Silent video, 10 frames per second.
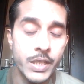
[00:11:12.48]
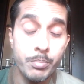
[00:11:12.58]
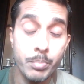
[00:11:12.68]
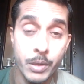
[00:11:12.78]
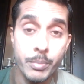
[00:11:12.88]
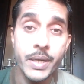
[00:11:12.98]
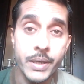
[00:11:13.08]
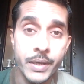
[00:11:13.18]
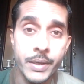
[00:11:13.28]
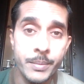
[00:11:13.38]

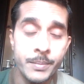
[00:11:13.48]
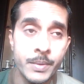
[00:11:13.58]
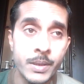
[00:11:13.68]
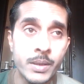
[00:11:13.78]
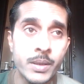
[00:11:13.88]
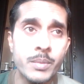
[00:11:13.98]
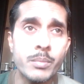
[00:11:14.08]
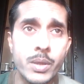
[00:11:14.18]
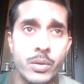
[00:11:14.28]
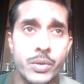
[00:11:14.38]
implement it,
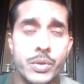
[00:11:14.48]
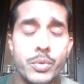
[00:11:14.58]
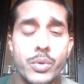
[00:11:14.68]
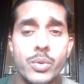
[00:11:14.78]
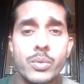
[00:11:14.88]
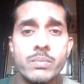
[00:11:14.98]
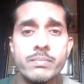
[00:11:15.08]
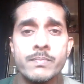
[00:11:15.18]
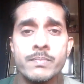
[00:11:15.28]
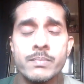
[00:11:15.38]
because you
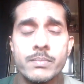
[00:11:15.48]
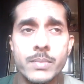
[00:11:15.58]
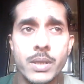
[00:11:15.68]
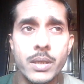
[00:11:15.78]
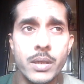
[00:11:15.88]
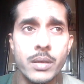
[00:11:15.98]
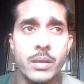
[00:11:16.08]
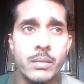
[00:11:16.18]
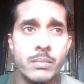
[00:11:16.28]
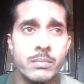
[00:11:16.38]

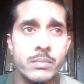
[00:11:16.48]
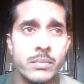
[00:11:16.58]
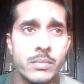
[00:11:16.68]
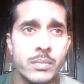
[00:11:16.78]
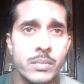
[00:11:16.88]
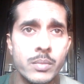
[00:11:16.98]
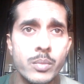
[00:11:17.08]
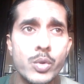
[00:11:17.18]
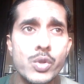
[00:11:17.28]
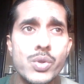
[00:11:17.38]
know
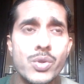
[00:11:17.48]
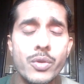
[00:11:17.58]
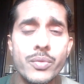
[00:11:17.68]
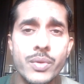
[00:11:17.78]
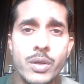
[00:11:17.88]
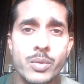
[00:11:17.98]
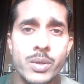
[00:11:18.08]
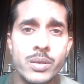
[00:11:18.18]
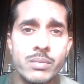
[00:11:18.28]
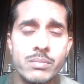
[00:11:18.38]
most of
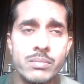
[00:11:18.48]
our